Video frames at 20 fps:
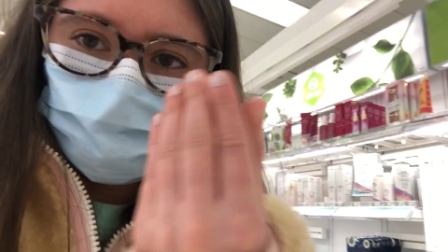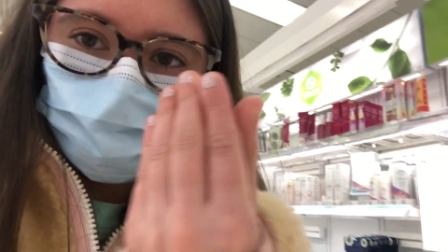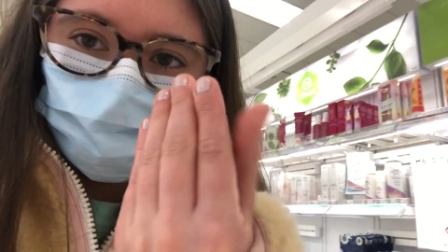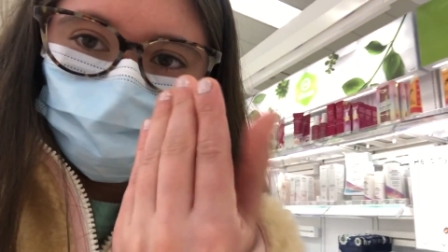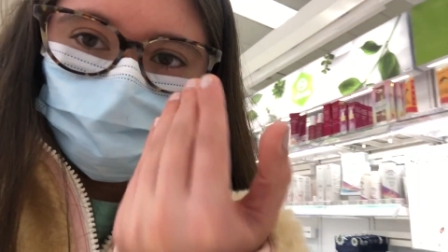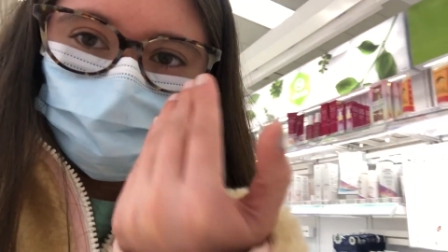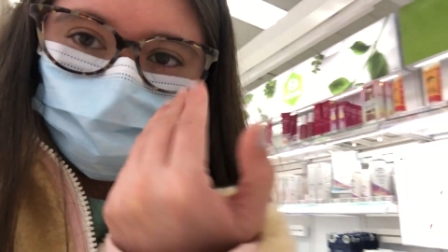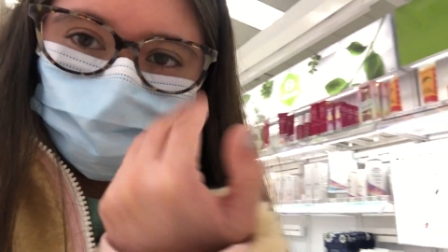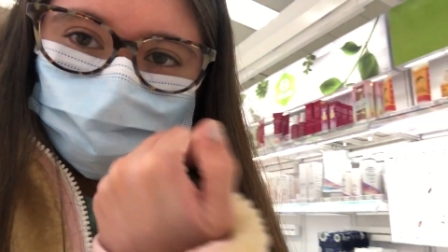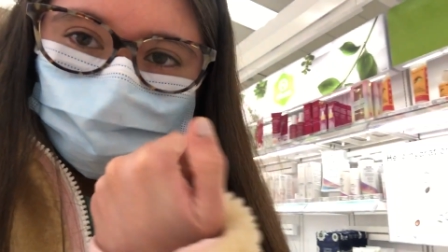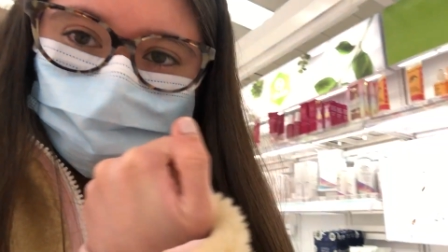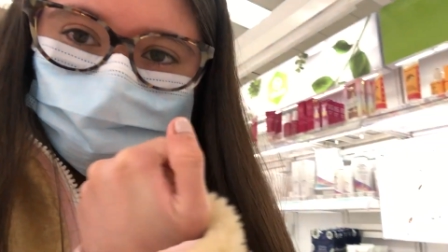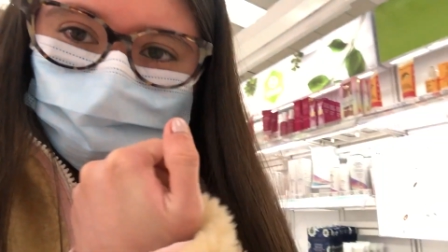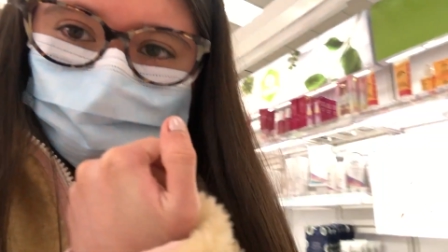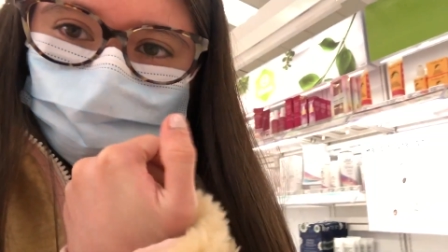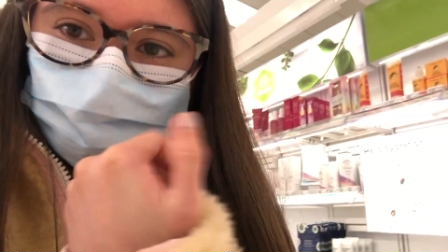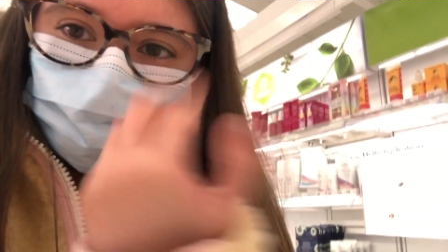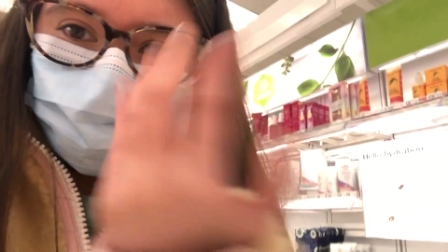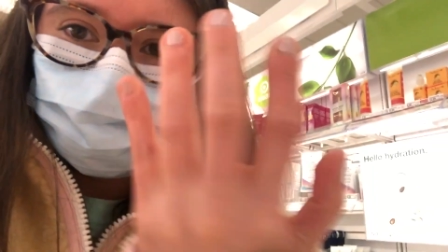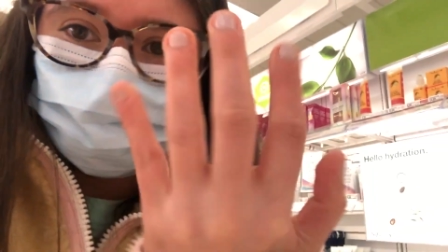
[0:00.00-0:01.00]
look at this.
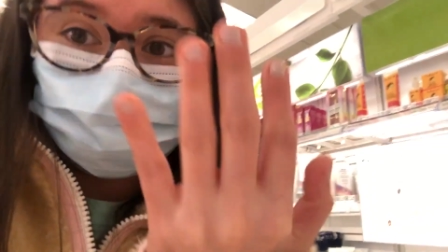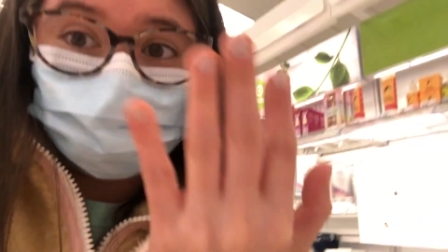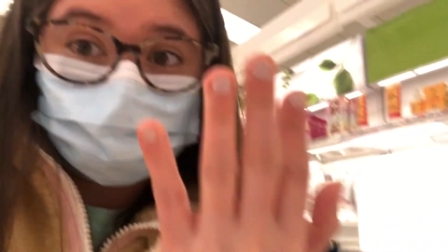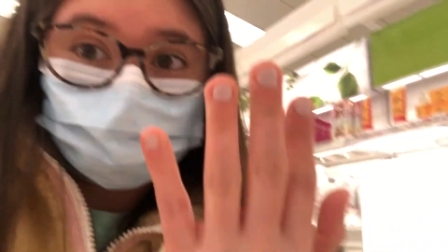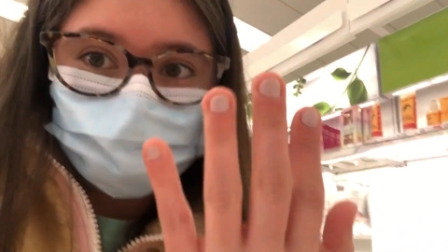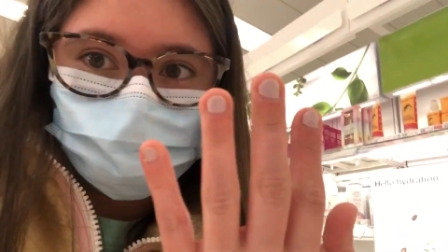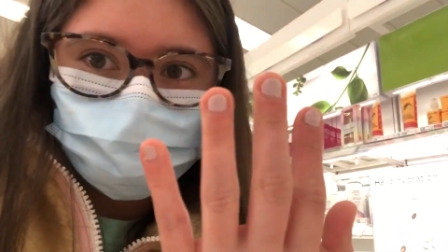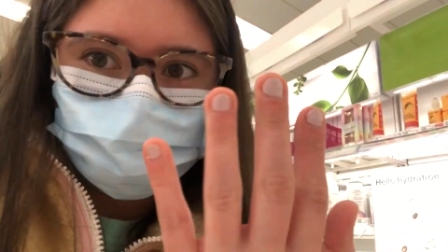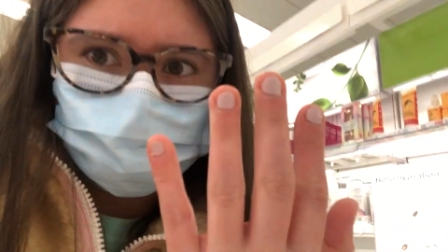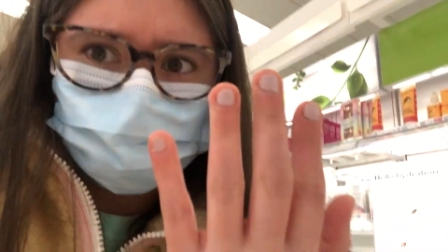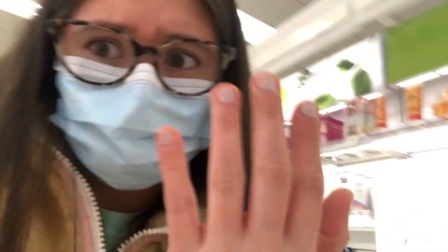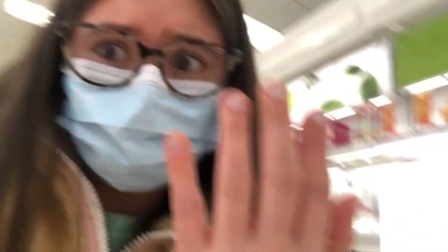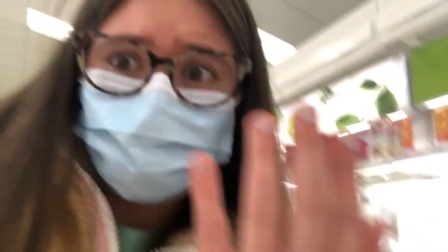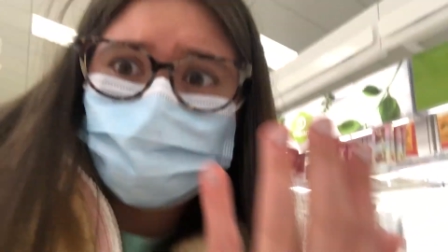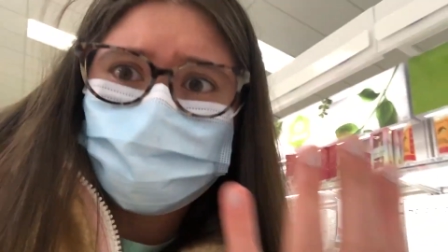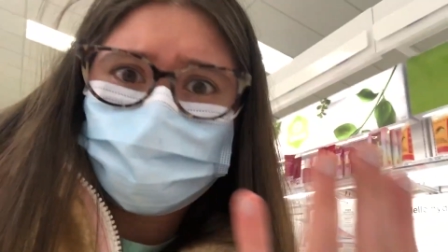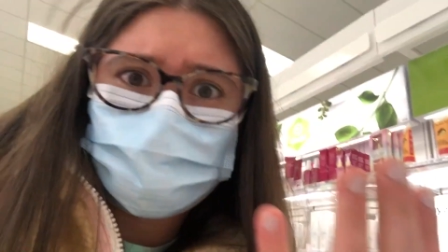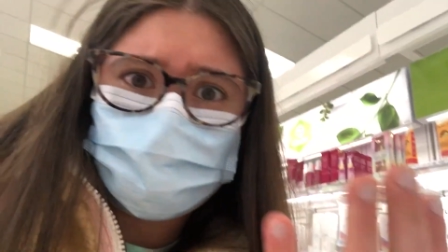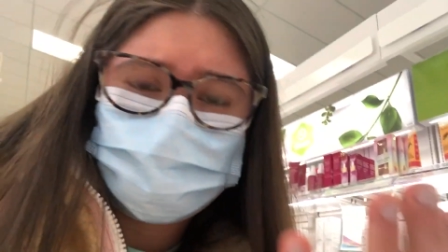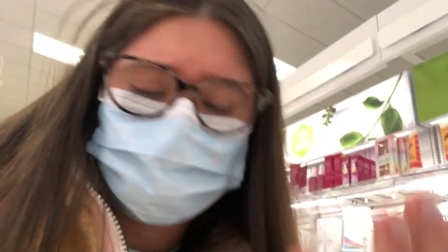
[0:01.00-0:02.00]
Disgusting,
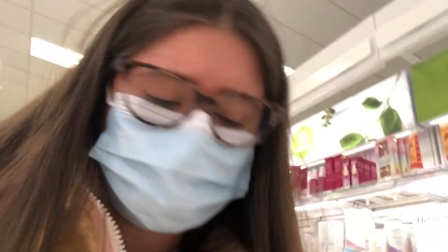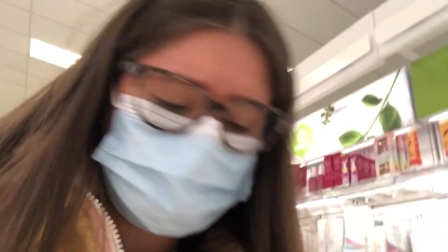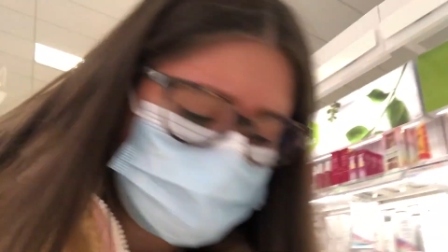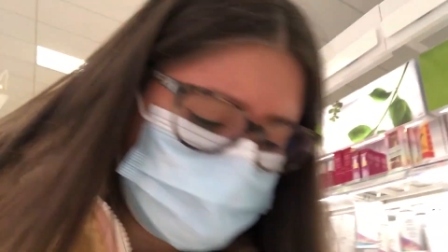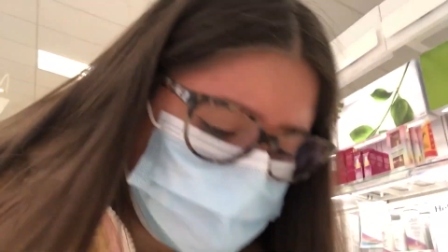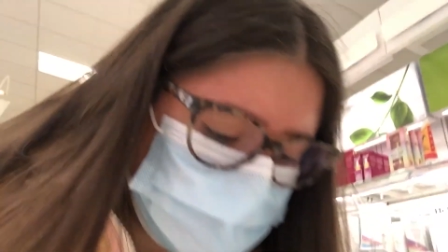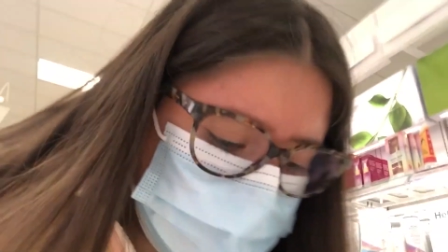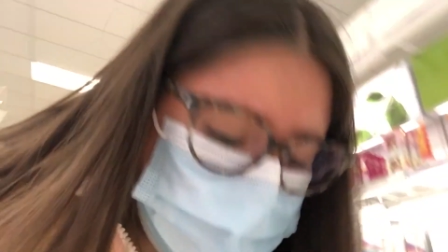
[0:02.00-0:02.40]
right?